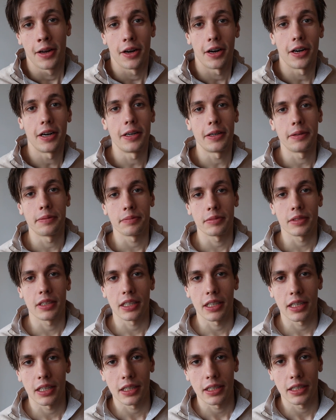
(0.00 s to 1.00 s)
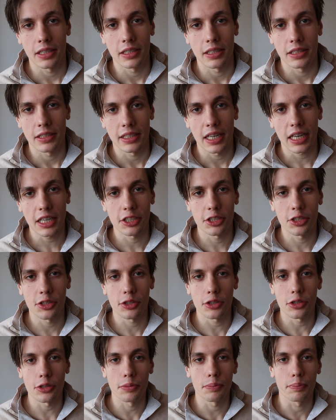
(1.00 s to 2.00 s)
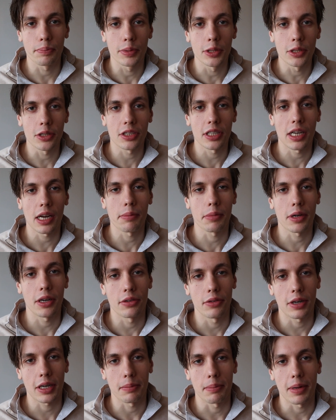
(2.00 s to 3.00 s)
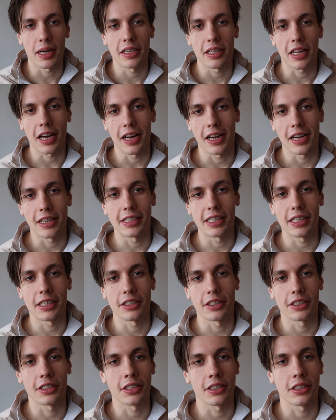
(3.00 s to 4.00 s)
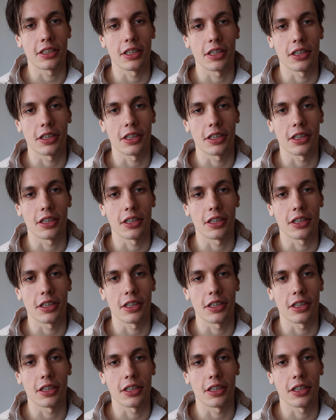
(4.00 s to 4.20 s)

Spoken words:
The next two books that I'm gonna recommend, I didn't